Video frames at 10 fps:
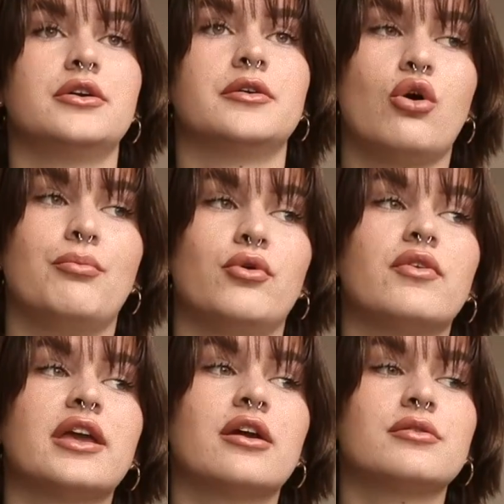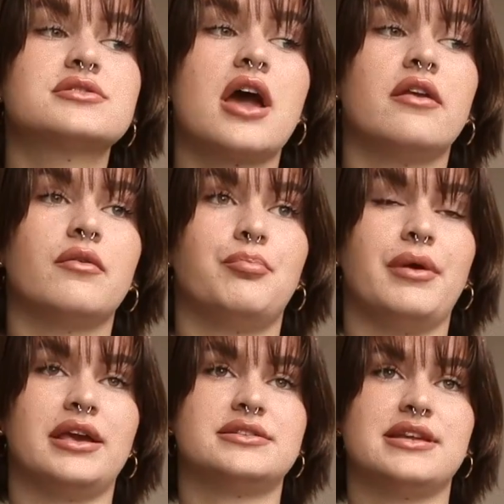So moving here is kind of a
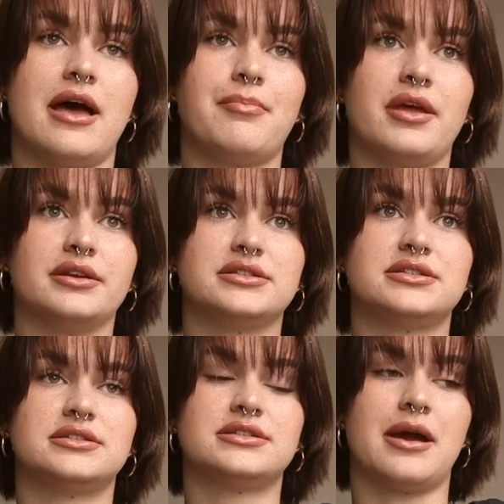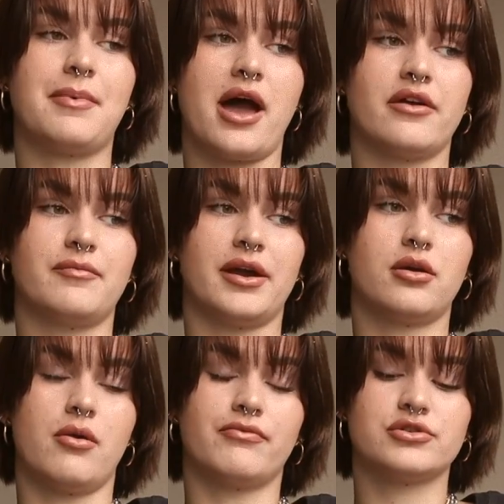big step and a step out of my
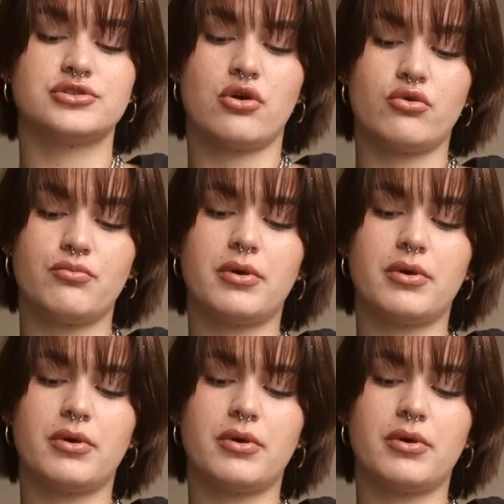comfort zone,